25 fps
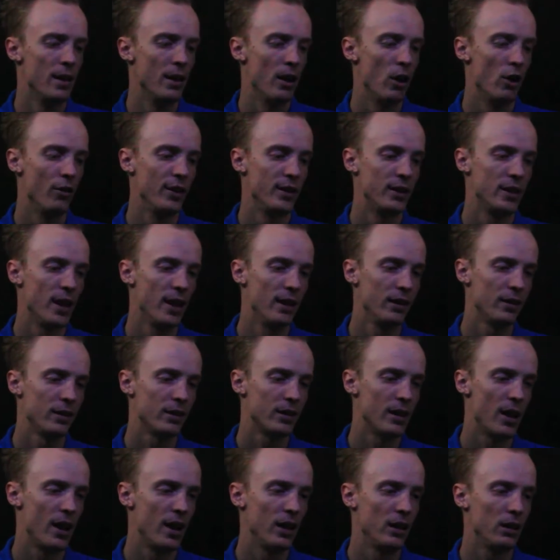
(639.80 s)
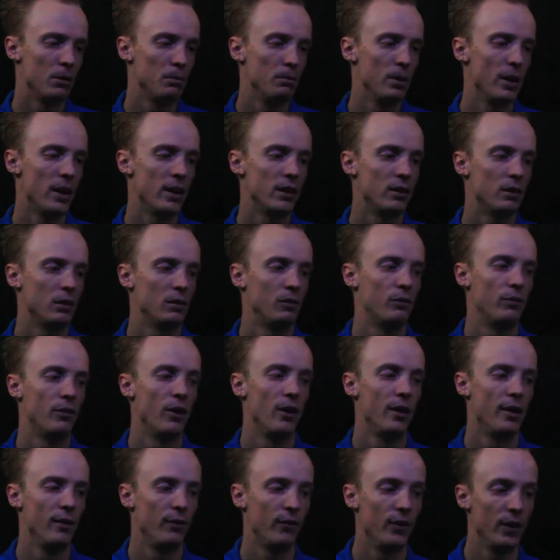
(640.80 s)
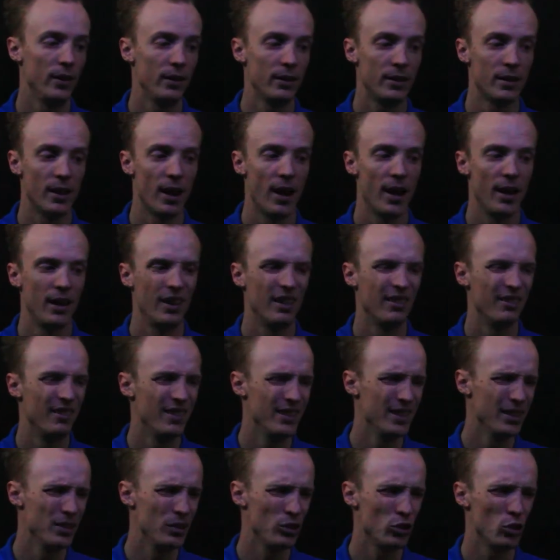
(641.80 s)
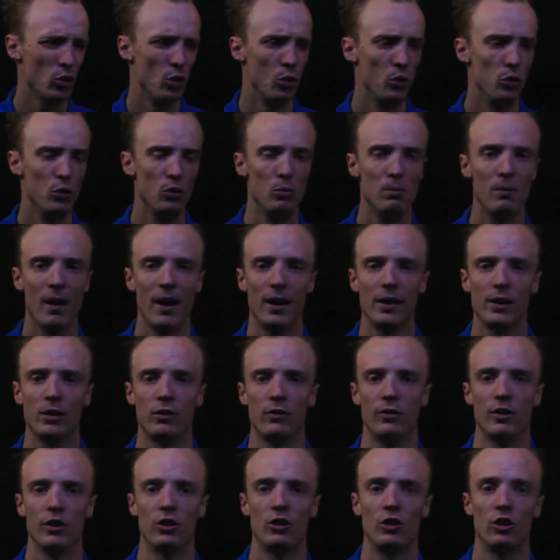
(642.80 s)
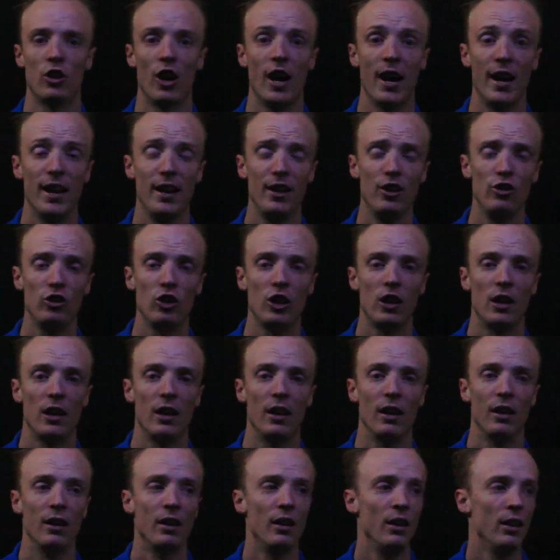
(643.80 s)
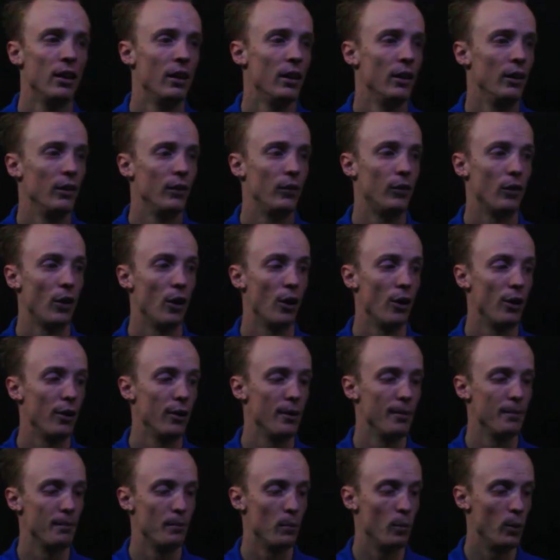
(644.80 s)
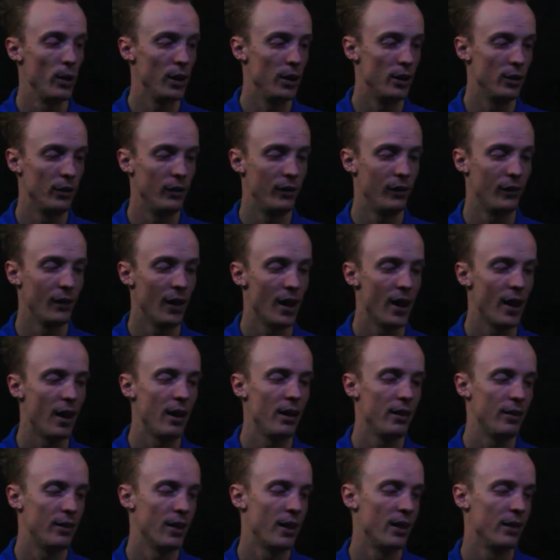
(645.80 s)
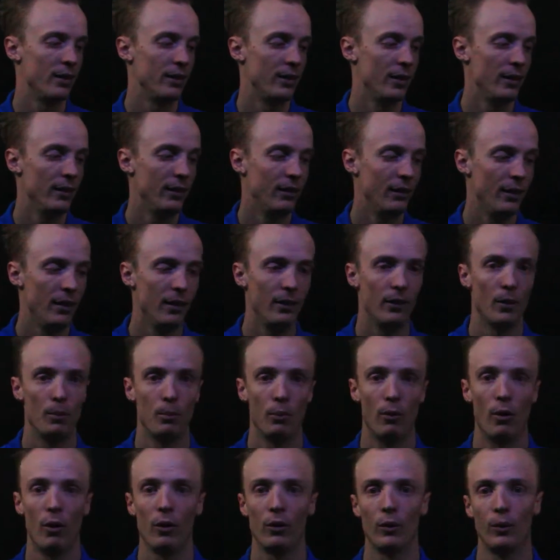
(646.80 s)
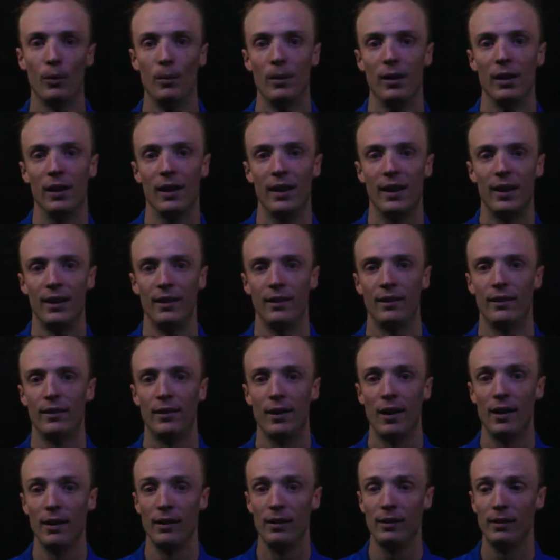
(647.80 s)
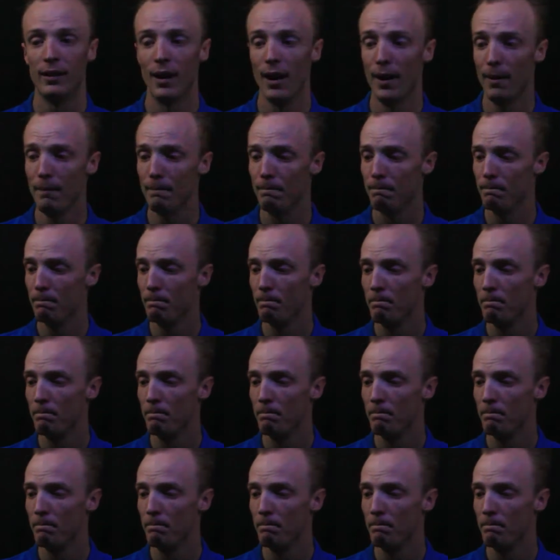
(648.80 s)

on the 10th day compared to the 5th day, there isn't too much of a change here. So we could say that this is approximately the steady state.